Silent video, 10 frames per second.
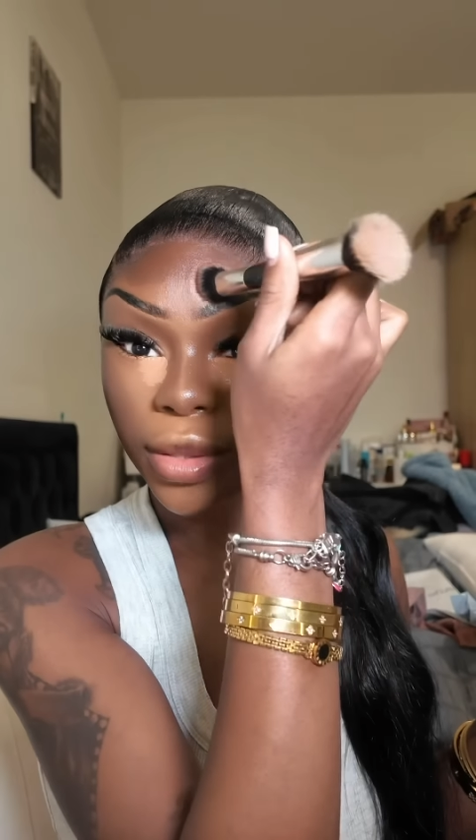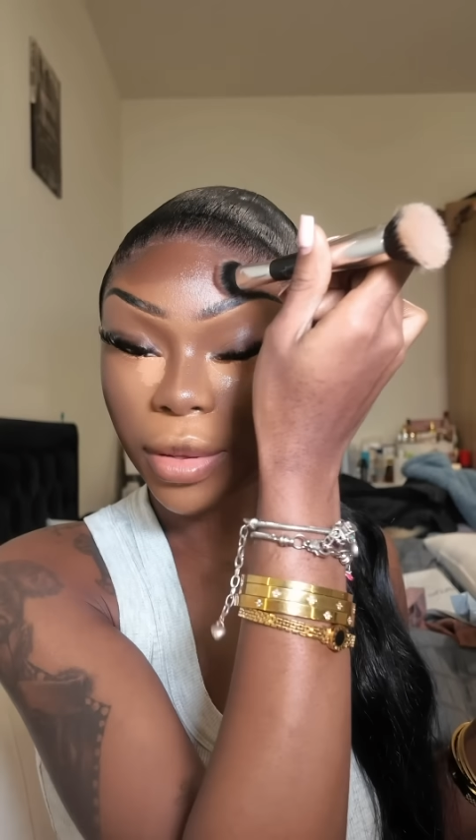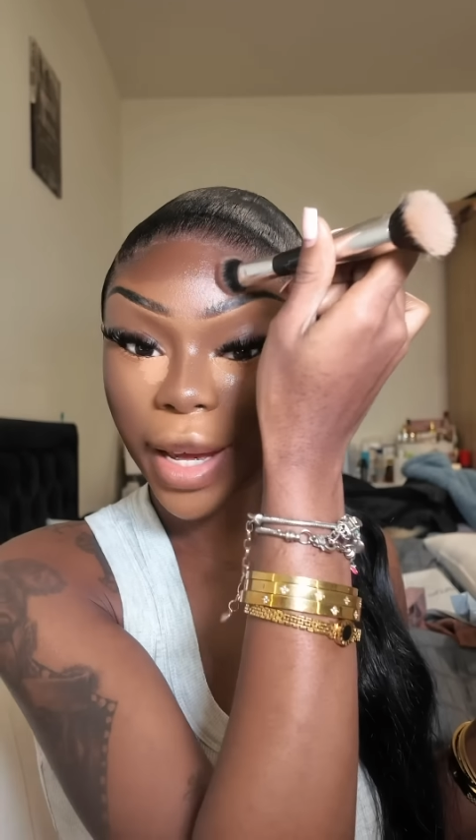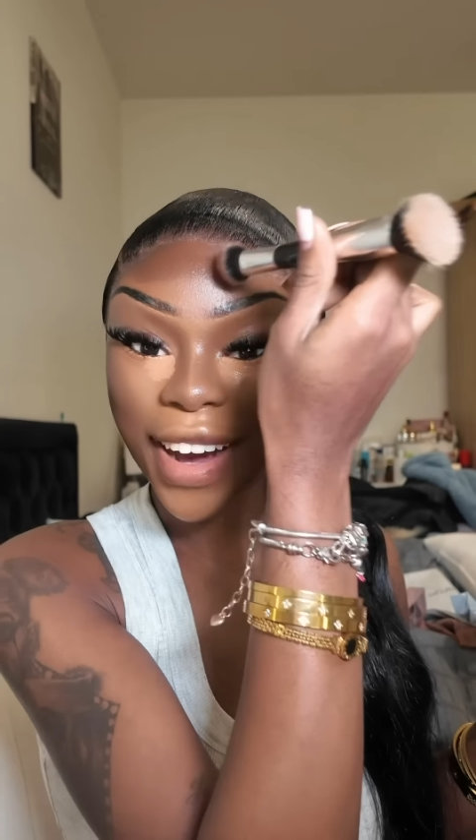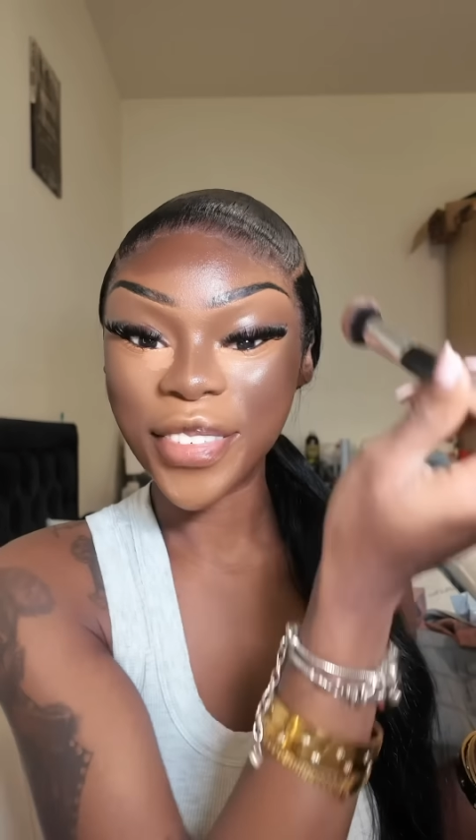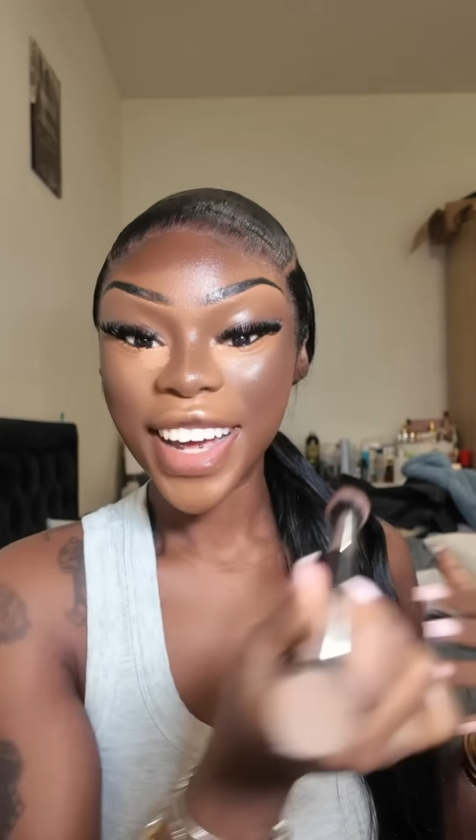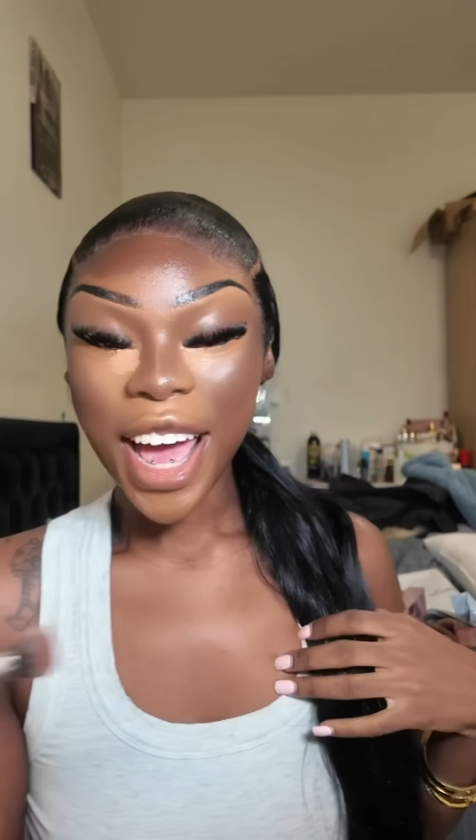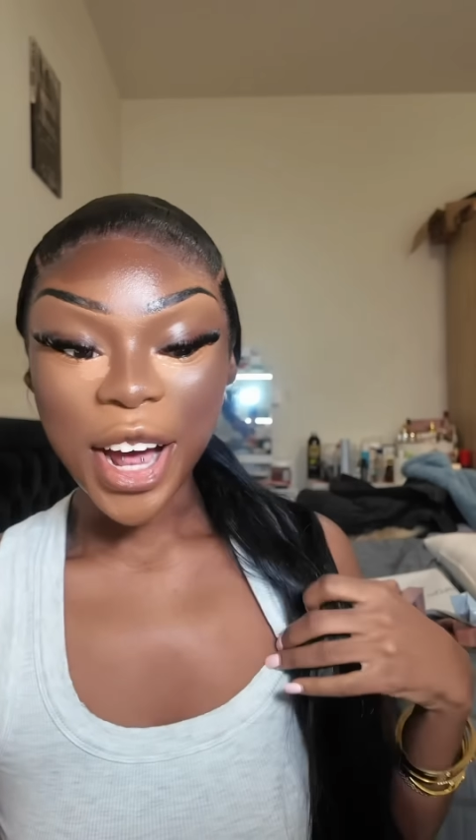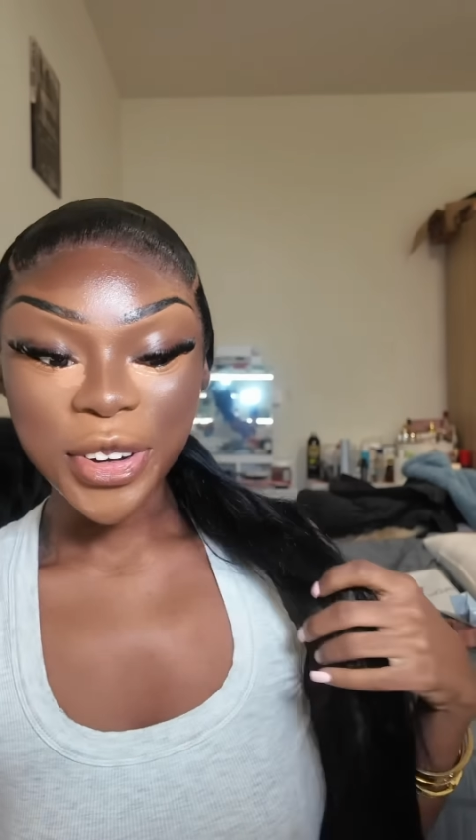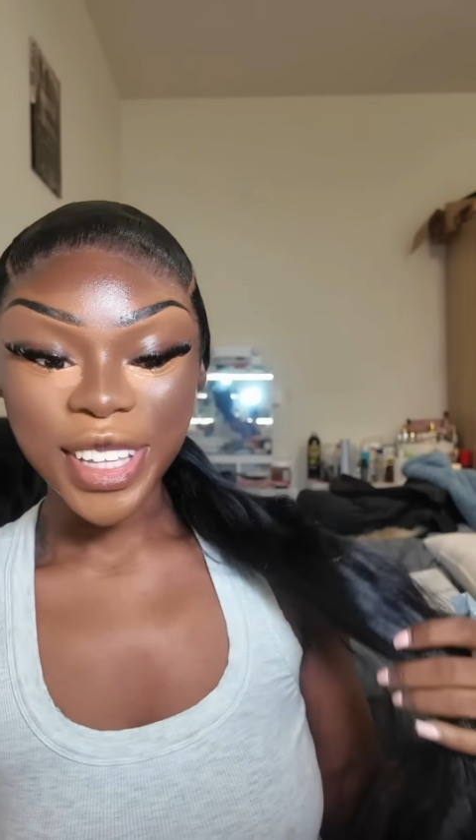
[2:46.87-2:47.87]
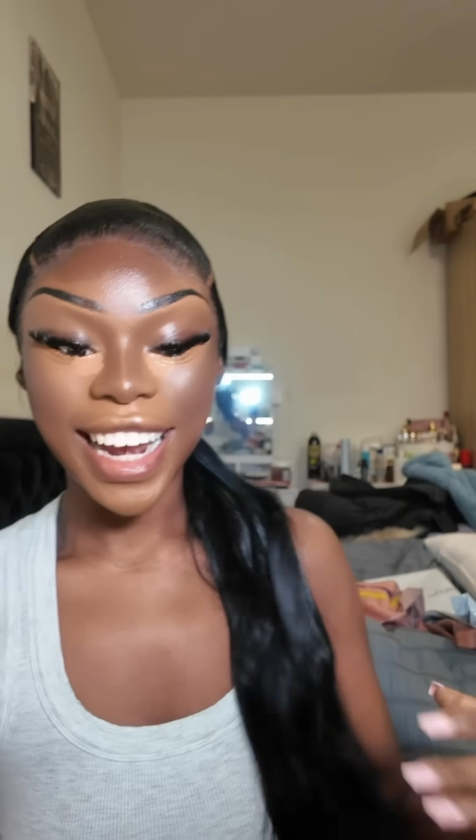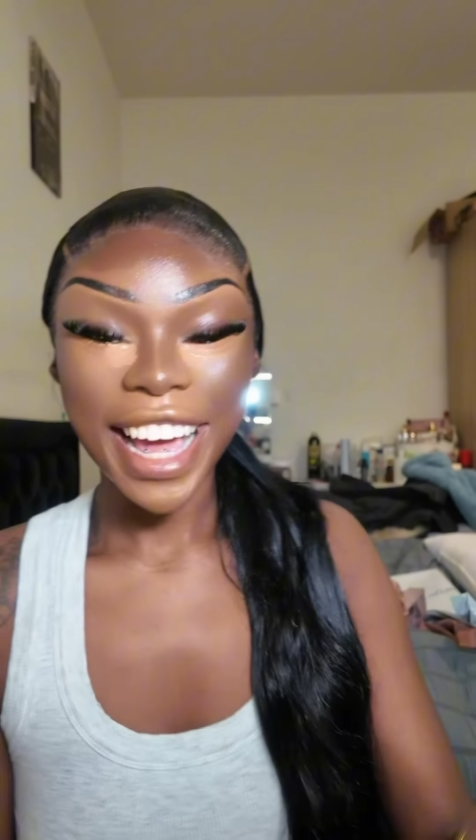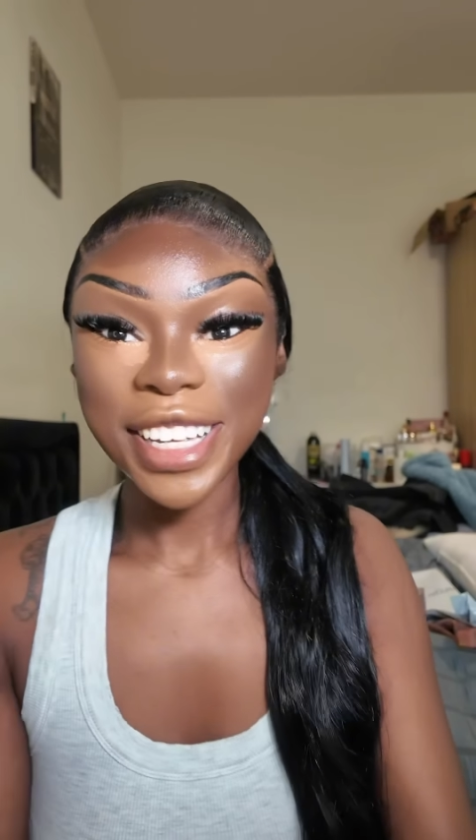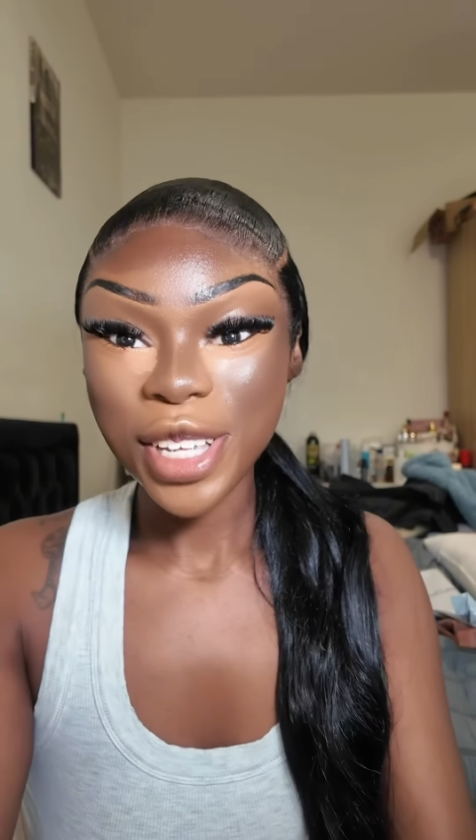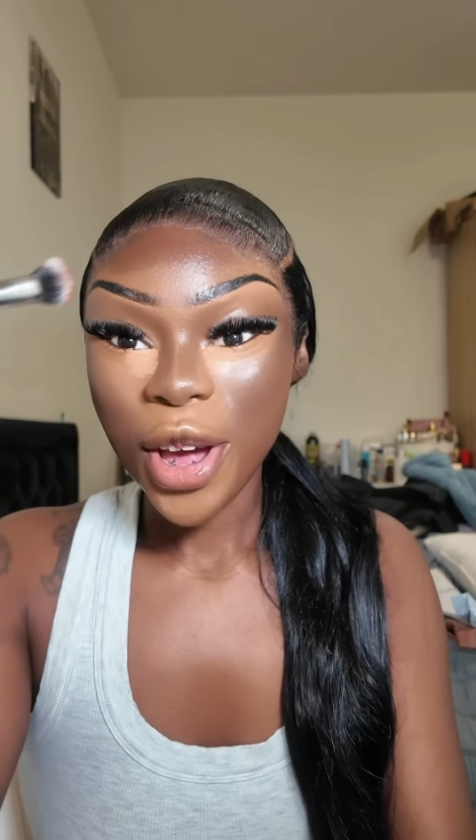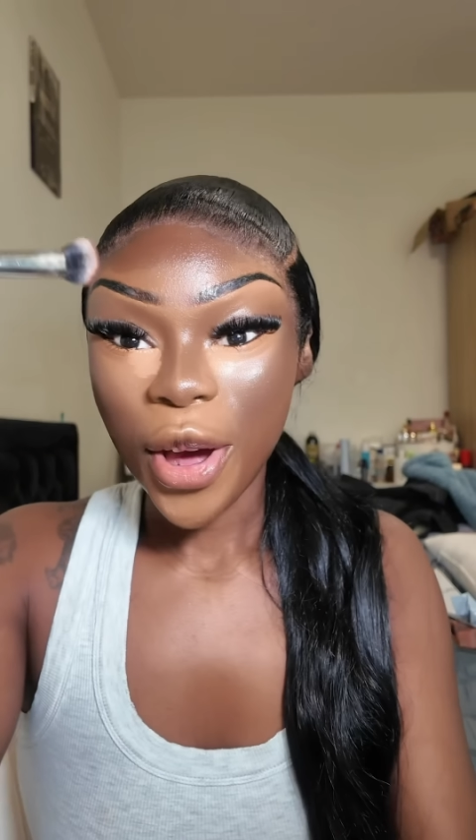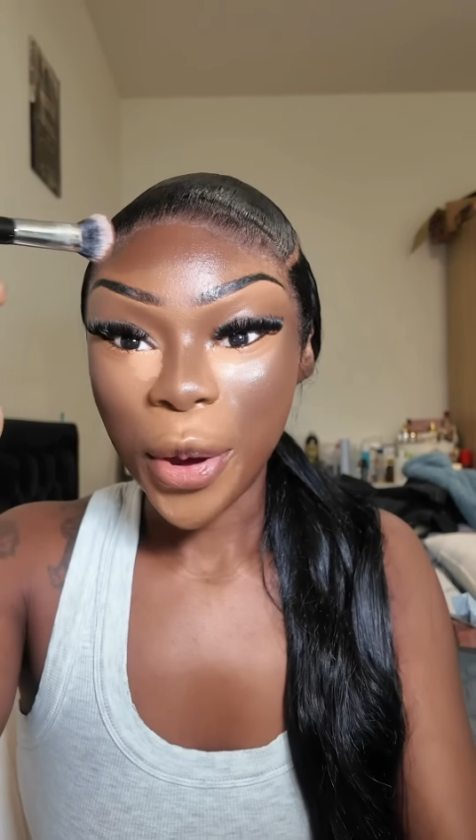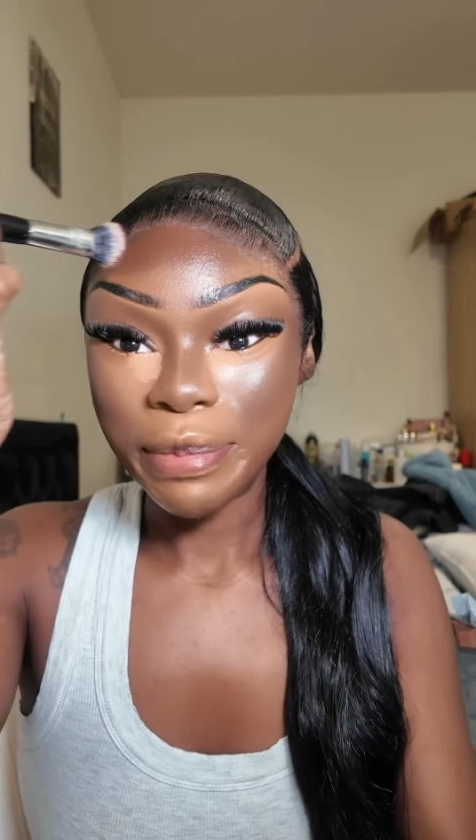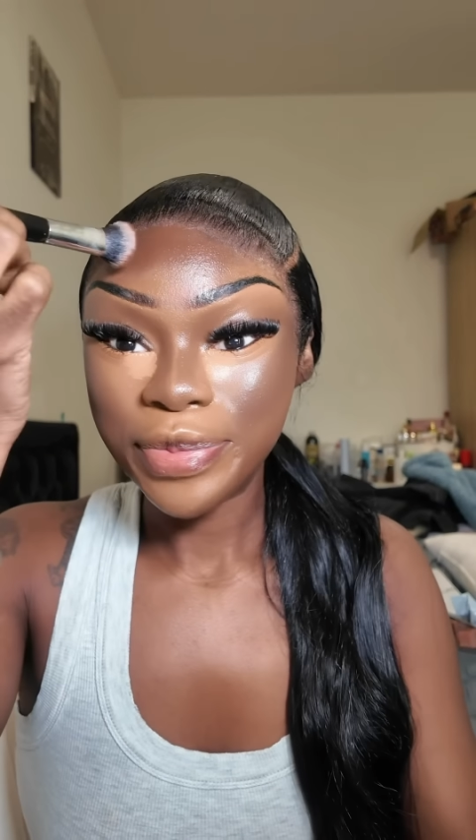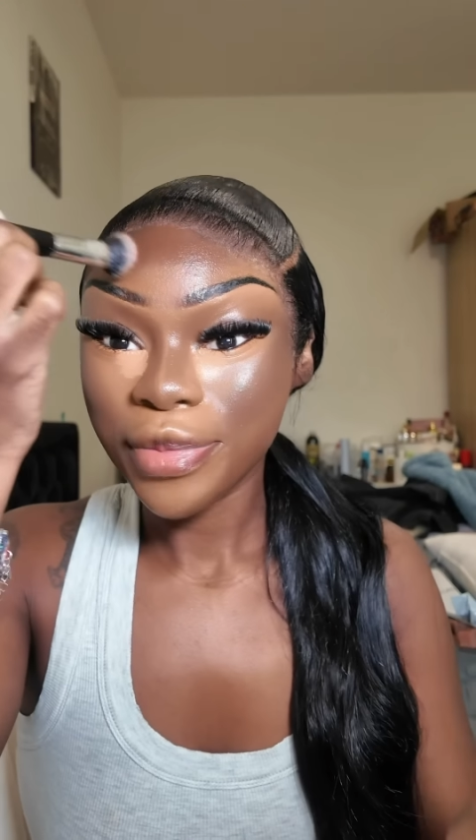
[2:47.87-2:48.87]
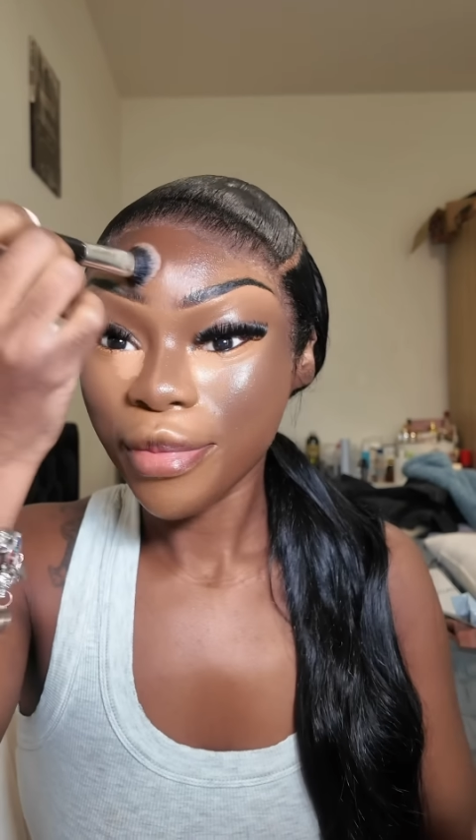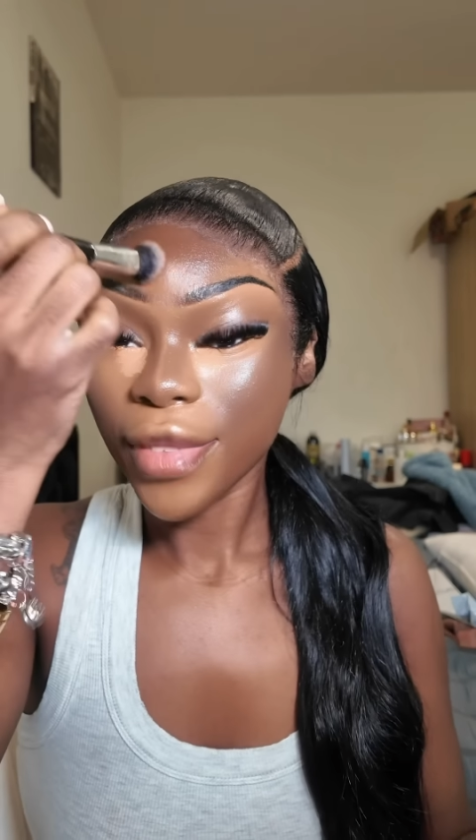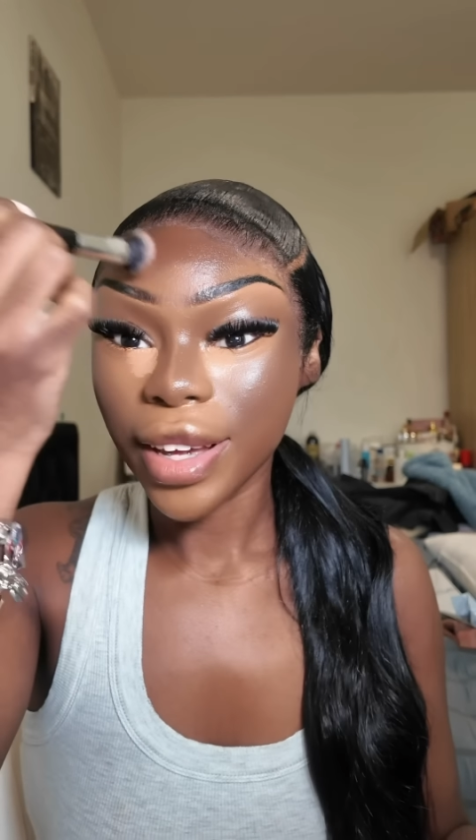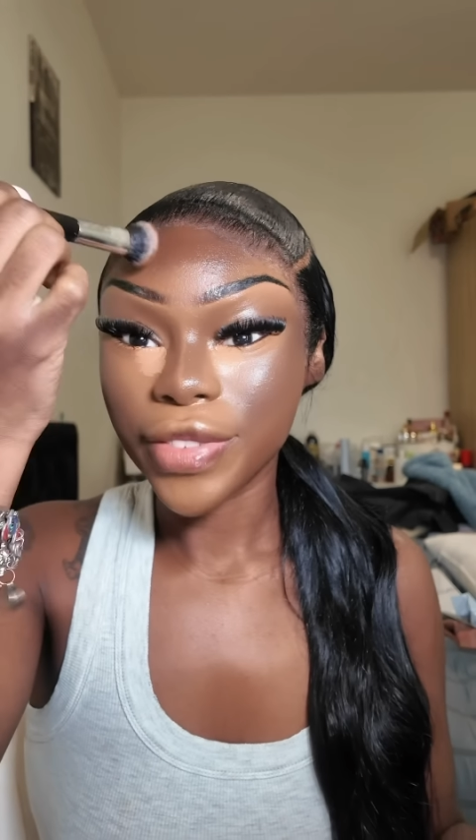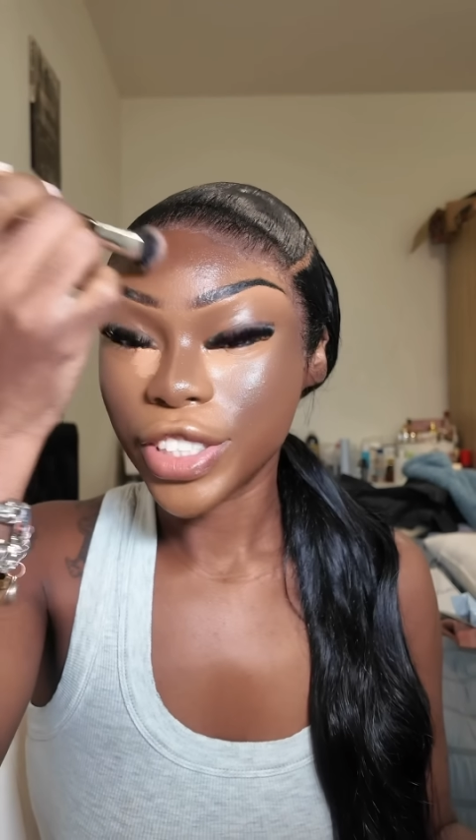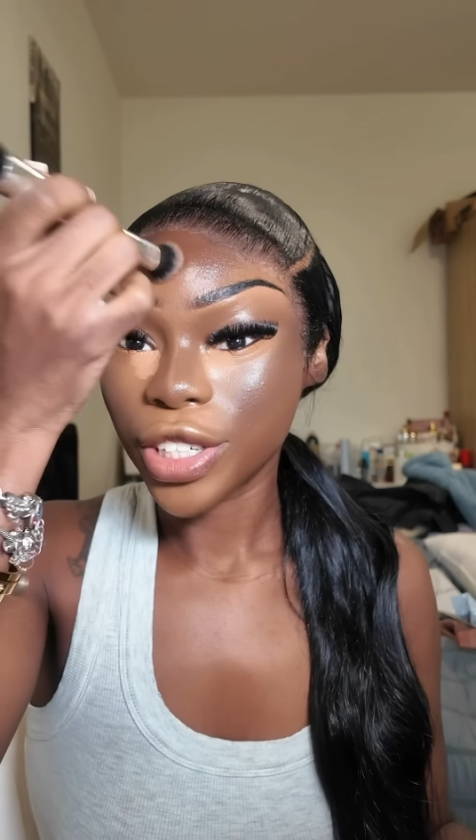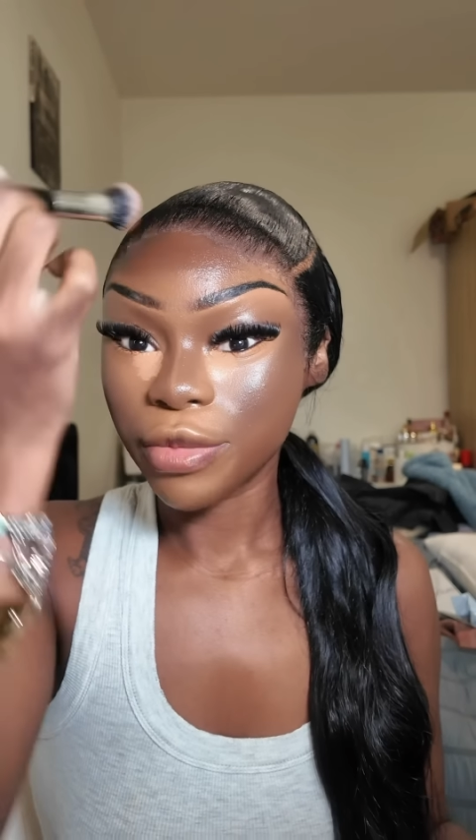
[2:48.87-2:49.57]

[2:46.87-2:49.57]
on the makeup and not the lace. It's very short